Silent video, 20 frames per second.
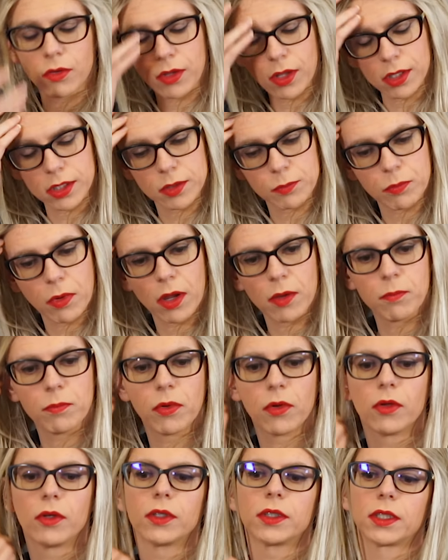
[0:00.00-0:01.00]
That's my
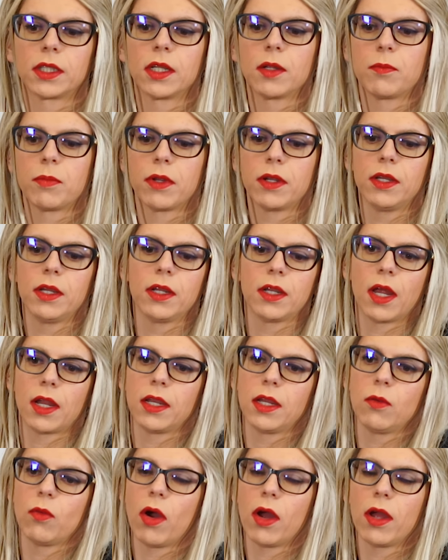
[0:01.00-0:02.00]
personal opinion
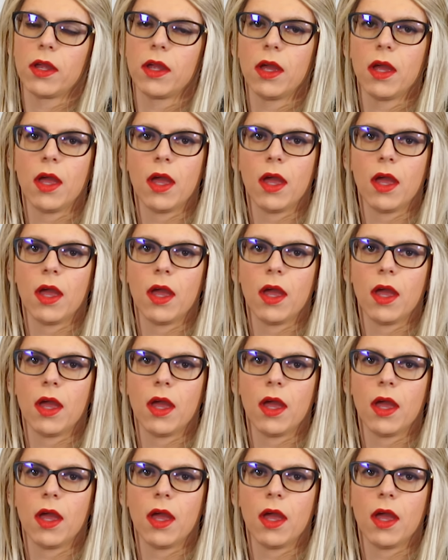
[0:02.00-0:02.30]
anyway.